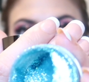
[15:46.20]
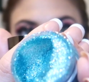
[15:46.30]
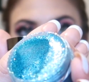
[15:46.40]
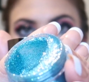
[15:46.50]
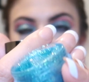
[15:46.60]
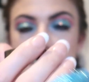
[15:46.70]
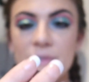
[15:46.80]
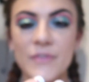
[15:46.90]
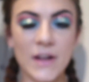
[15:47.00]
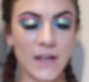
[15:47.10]
looks
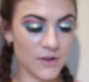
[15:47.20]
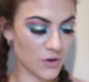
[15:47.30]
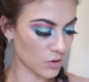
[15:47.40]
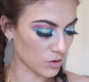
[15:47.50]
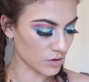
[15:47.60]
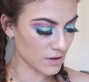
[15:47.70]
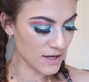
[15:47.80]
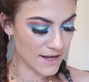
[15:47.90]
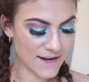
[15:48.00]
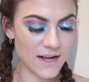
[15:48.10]
super freaking cool.
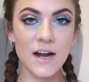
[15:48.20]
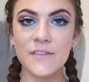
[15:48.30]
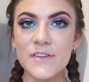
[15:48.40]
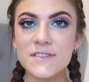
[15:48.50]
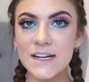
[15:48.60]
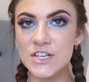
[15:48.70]
It kind of feels like